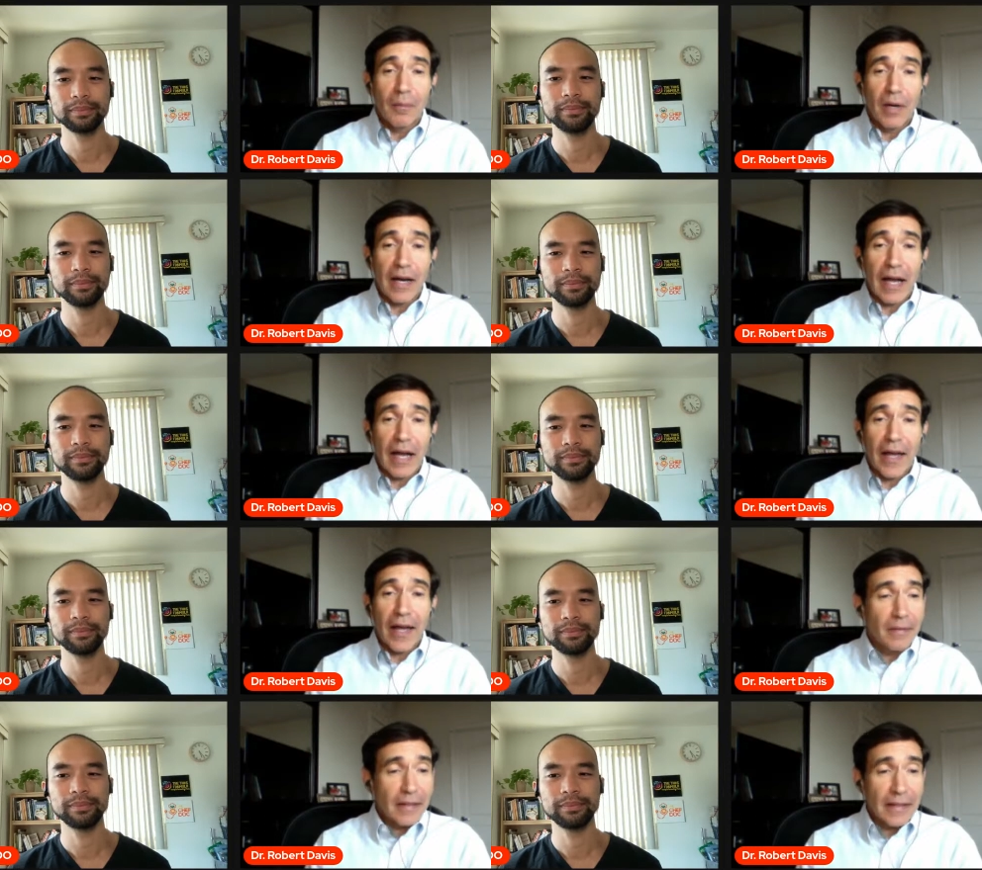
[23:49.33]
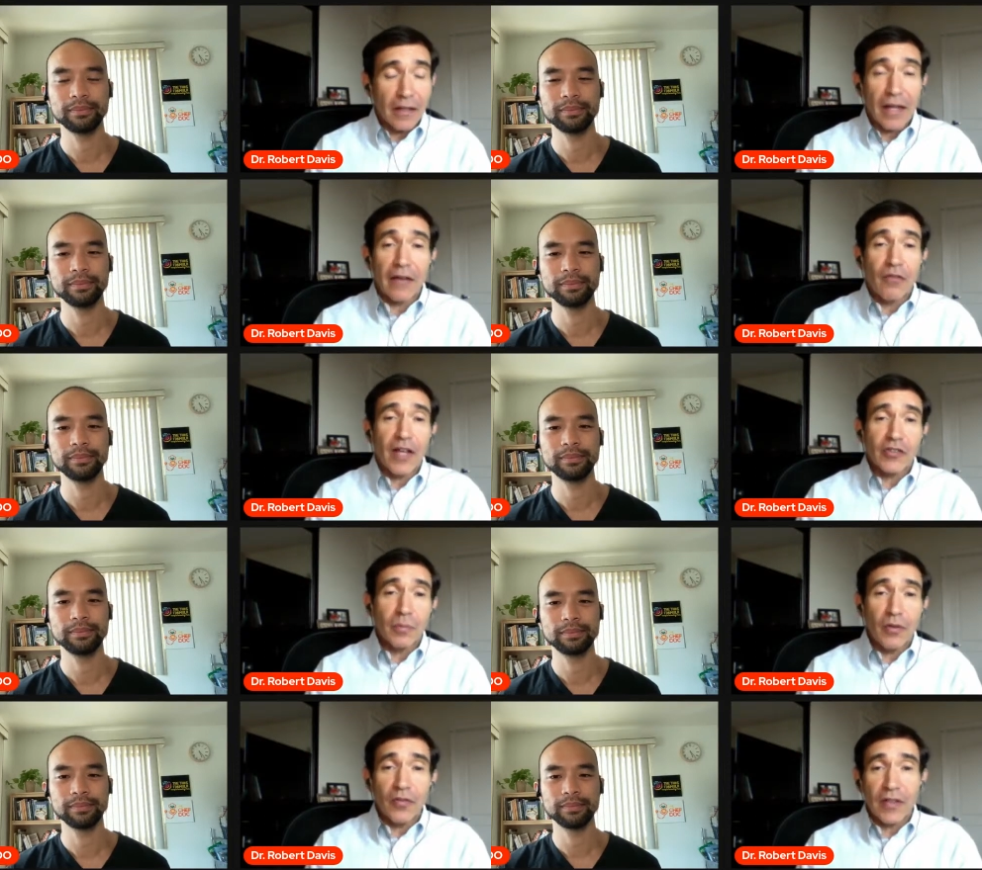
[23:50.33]
Speaker 1: But I eat a lot of
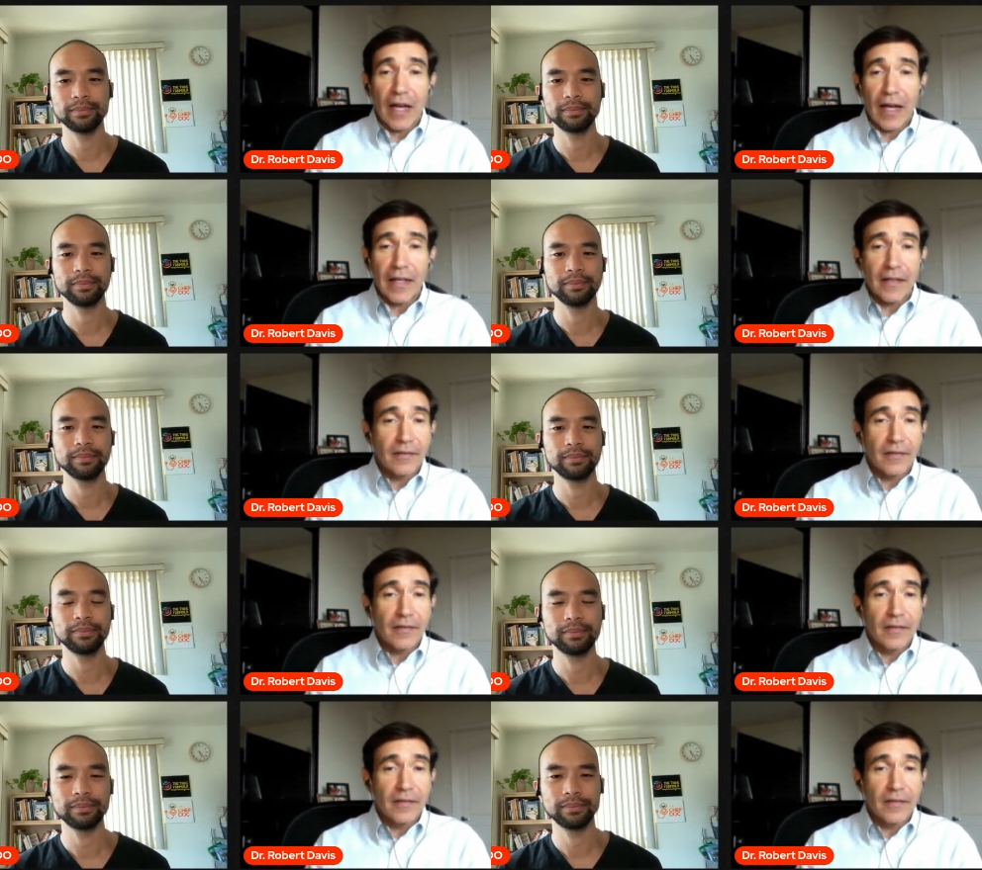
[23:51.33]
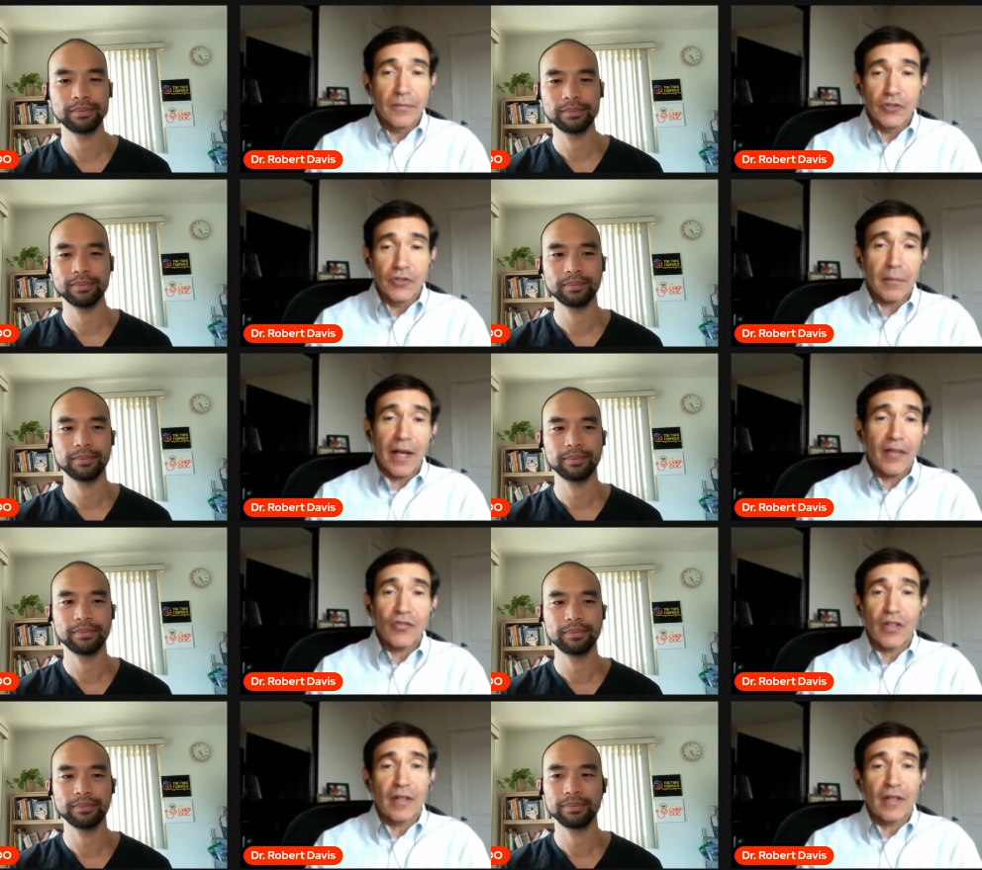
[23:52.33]
vegetables, and I eat uh, chicken breasts,
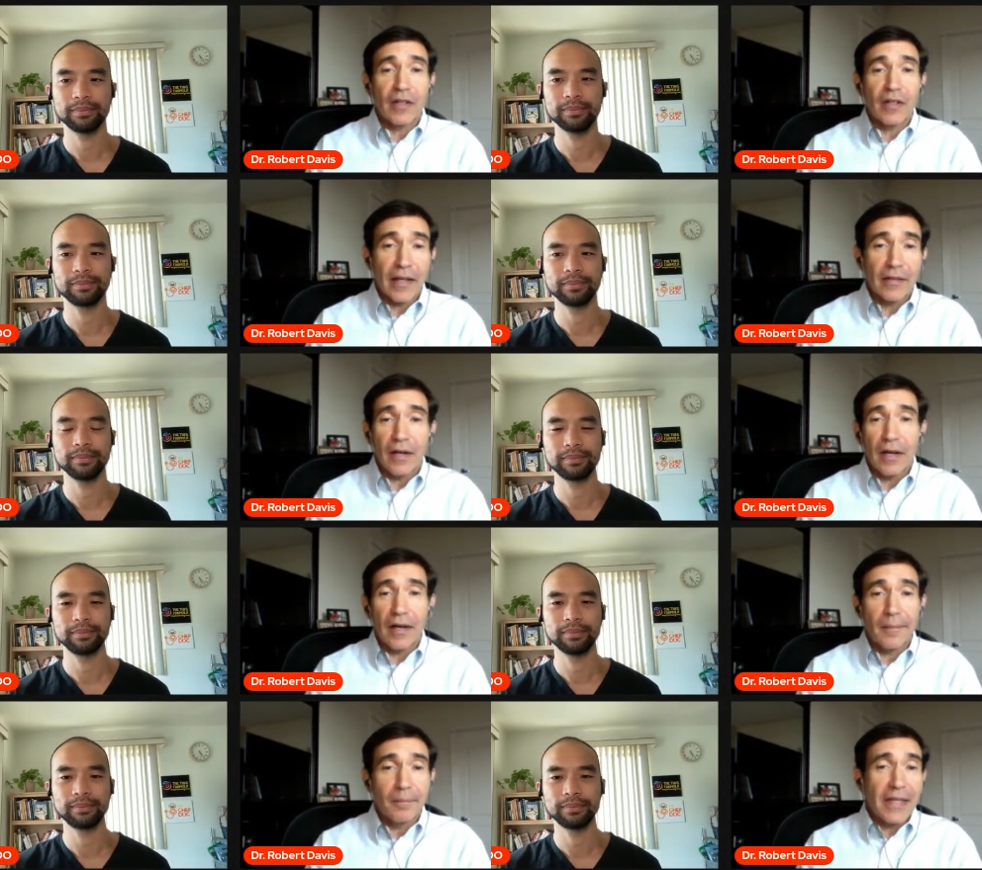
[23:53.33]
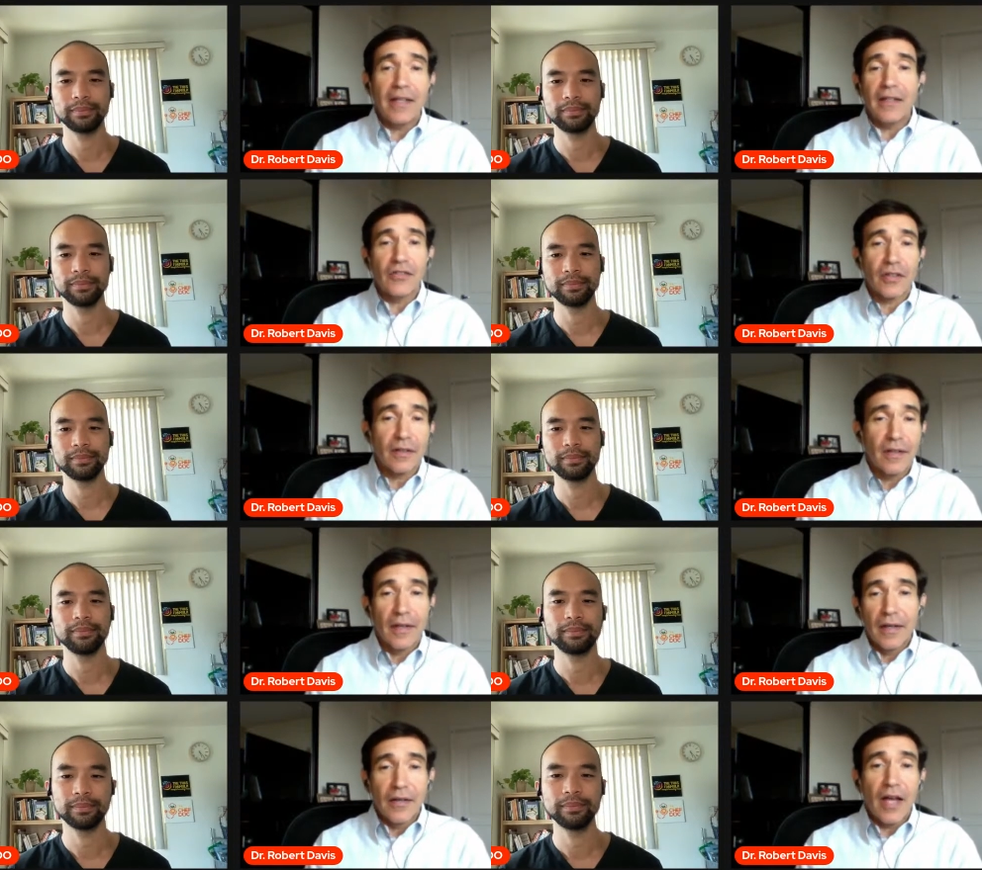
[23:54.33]
and I eat uh, beans and
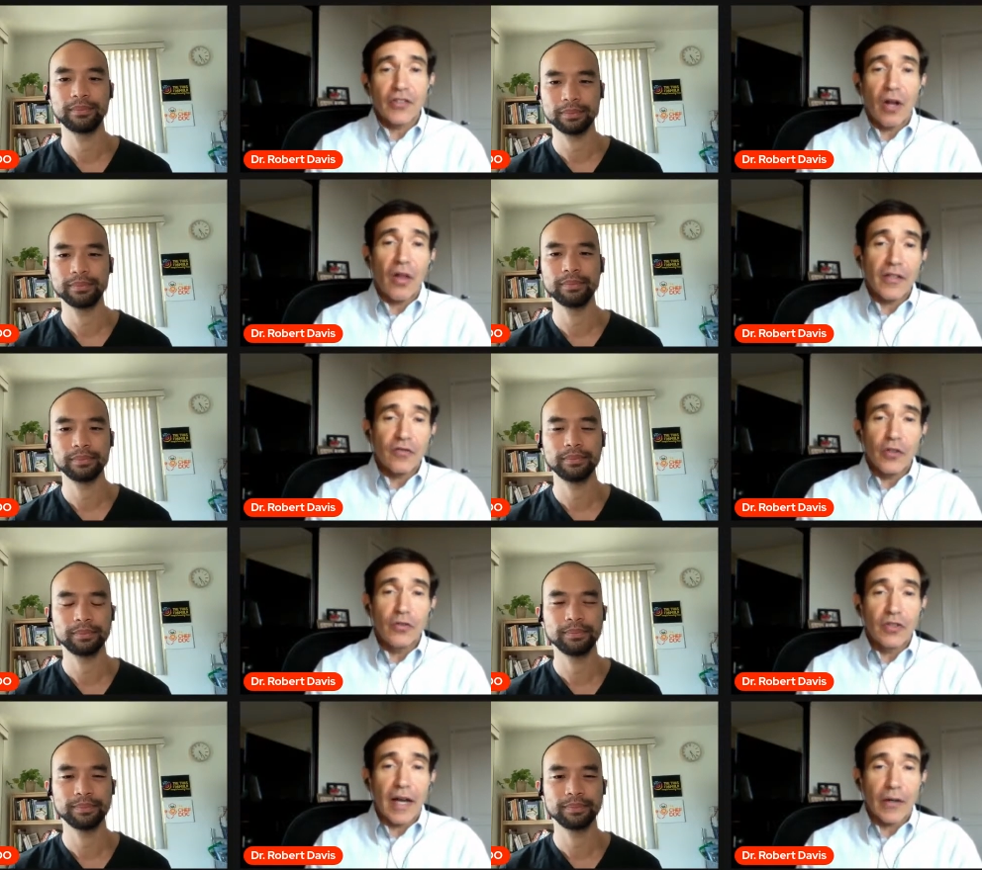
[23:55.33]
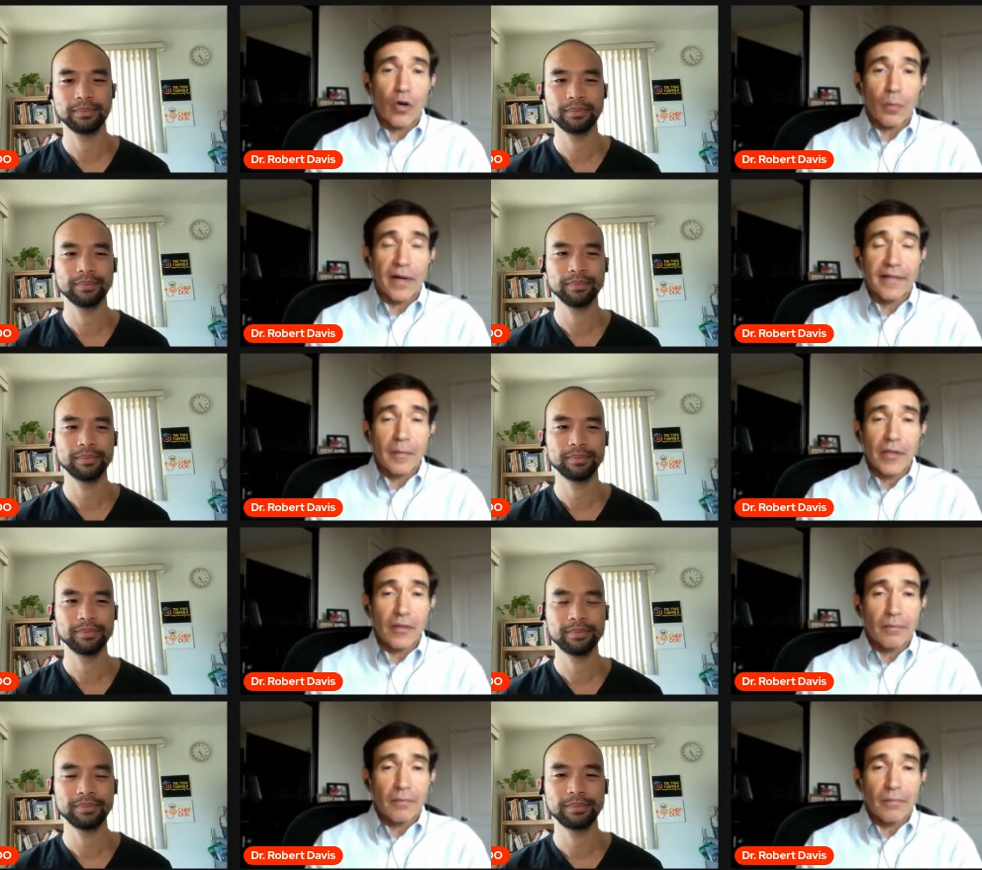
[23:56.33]
nuts, and all these foods, and I incorporate them
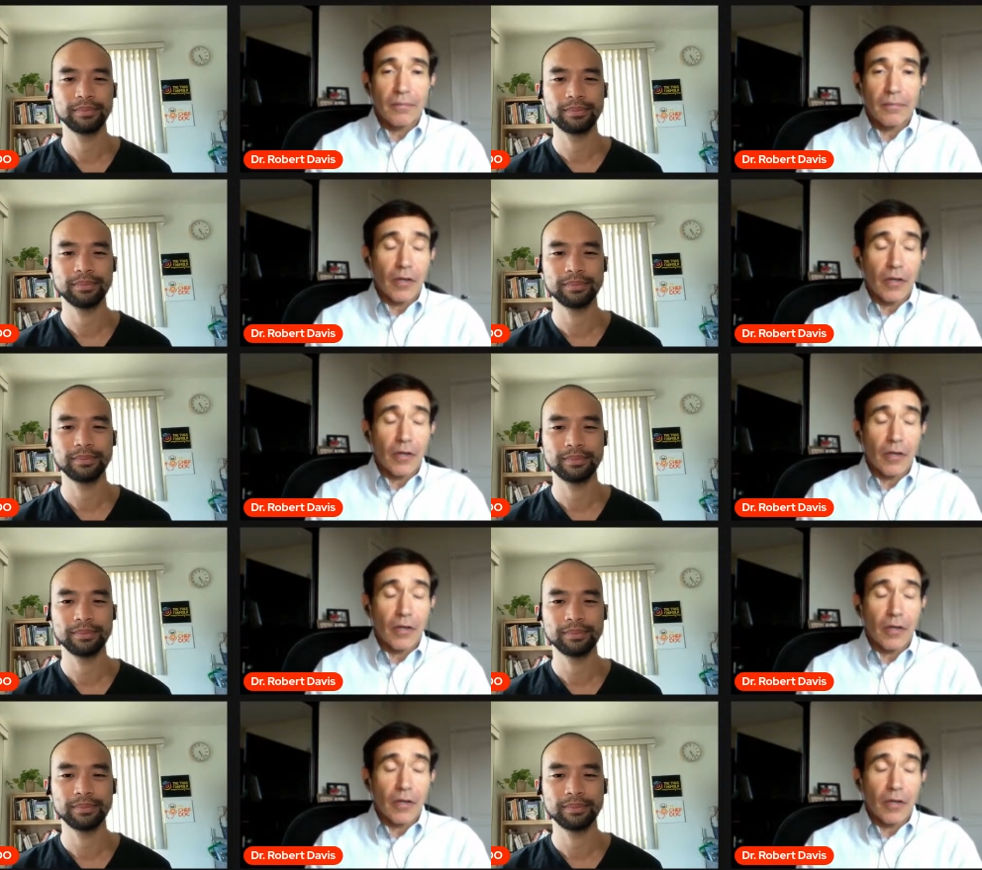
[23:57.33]
into uh,